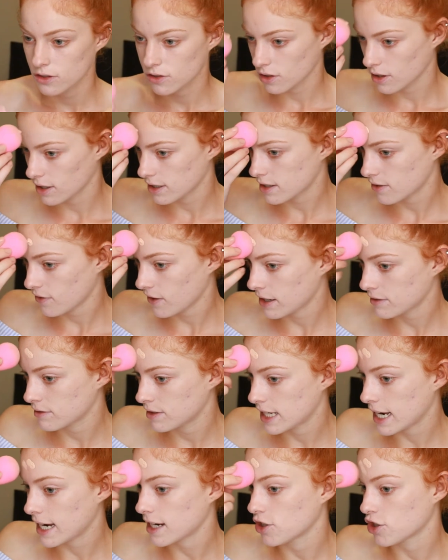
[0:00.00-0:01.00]
So this
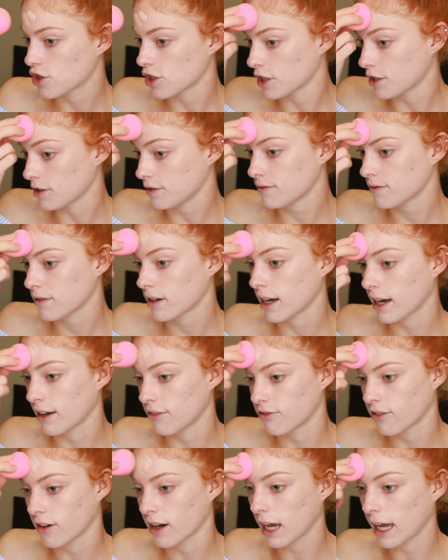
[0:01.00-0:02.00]
foundation, I
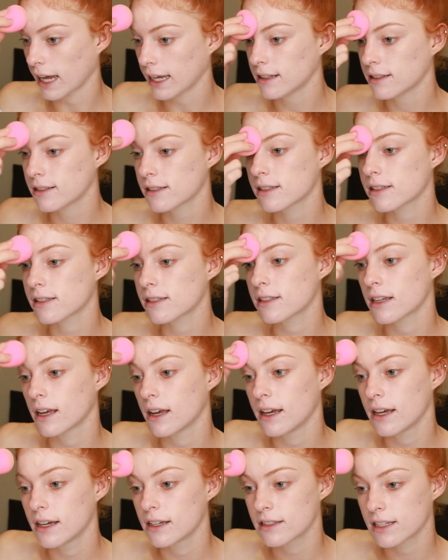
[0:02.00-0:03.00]
find,
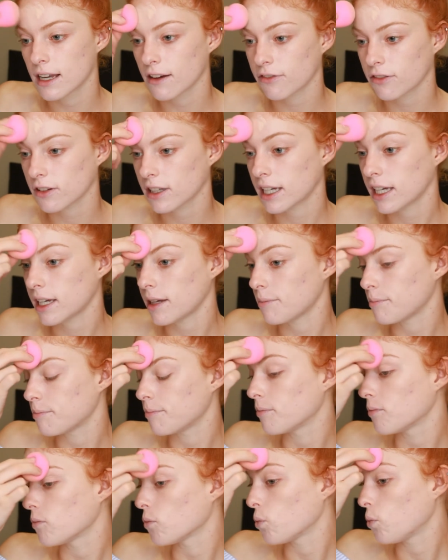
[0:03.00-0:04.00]
definitely
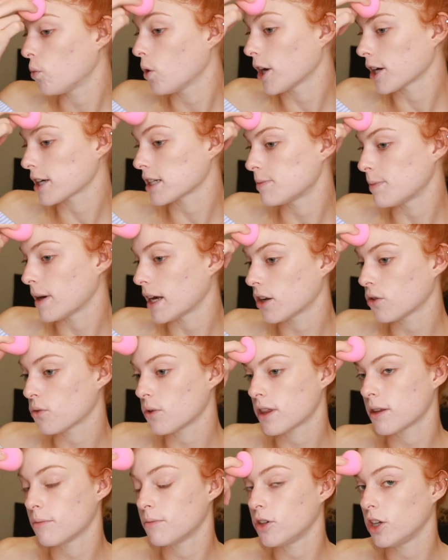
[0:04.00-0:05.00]
works better
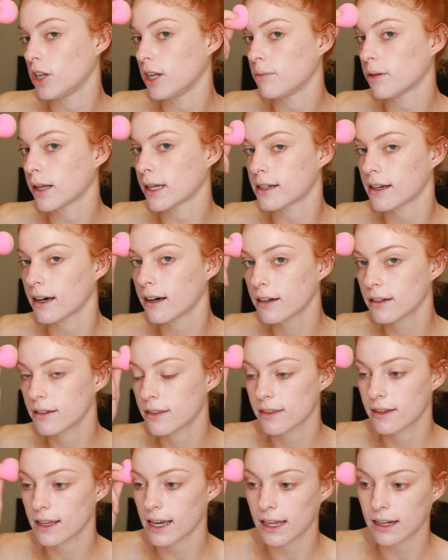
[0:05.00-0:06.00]
with a beauty blender
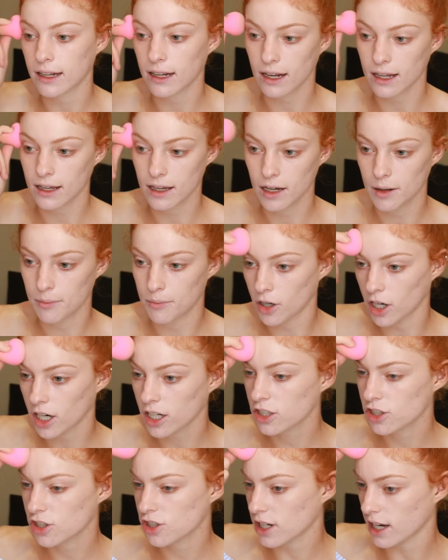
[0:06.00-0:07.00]
than a
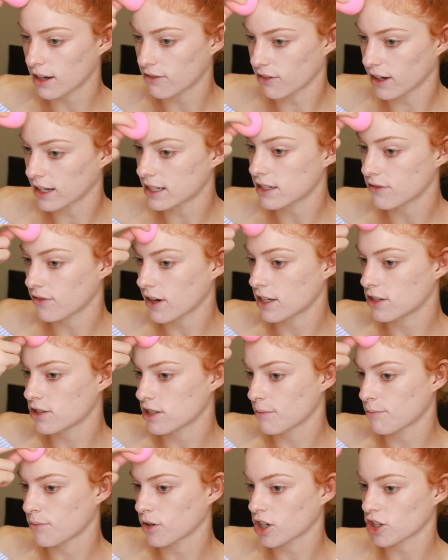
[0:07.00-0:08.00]
brush. I find if I
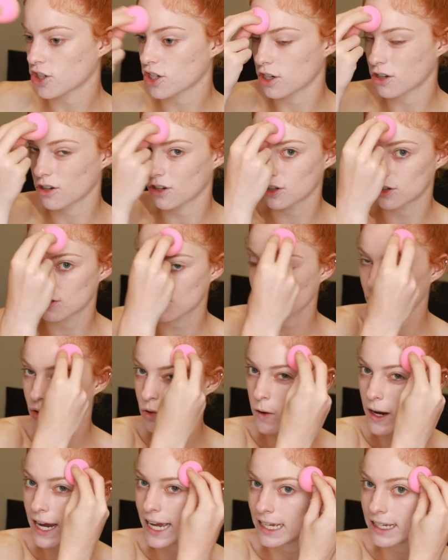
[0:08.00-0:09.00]
use a brush it goes
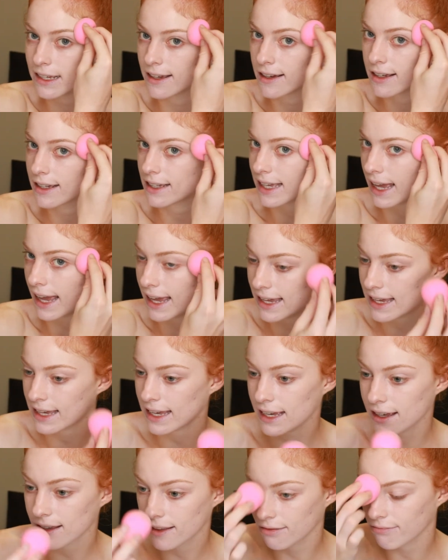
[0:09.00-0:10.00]
quite
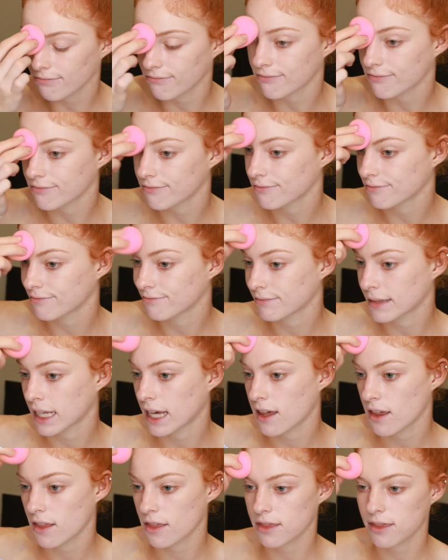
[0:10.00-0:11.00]
cakey and
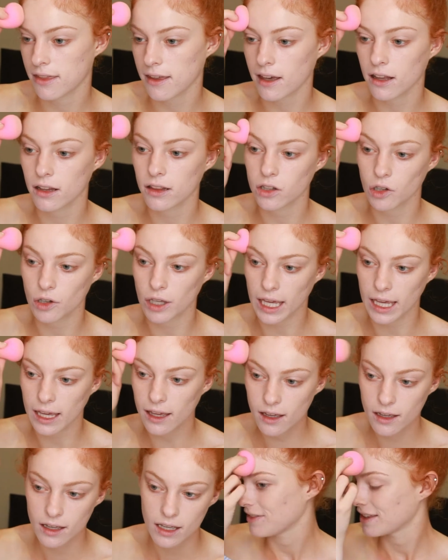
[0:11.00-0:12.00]
thick looking.